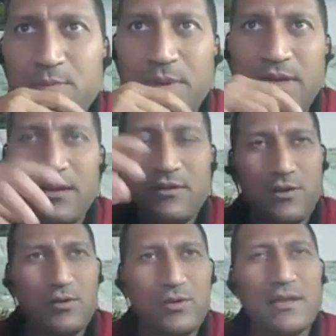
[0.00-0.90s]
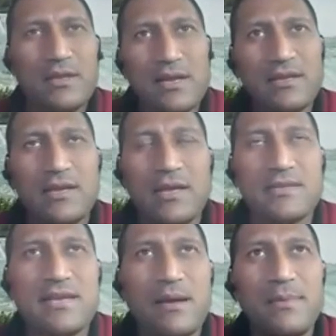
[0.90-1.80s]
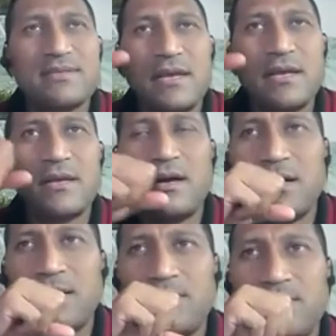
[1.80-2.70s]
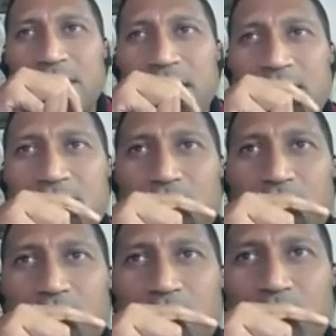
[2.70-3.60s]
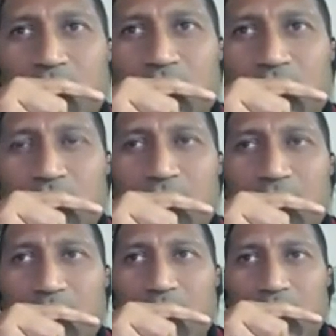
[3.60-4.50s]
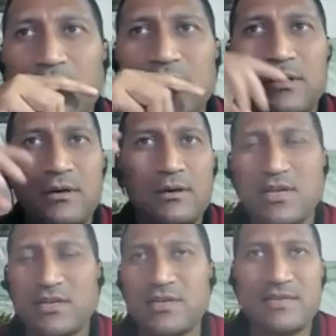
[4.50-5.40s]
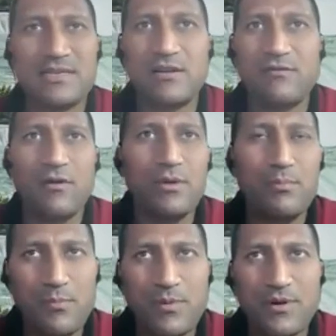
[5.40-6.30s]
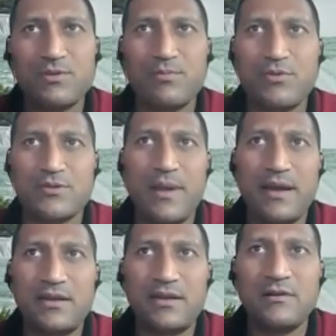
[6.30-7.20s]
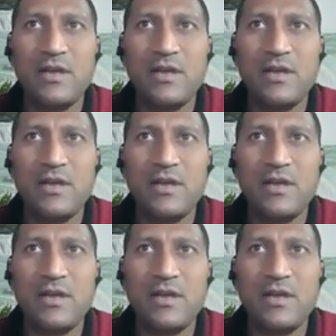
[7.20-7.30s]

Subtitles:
But do you think there anything else I'm missing that you might want to tell about, just as I said, from the preparation perspective,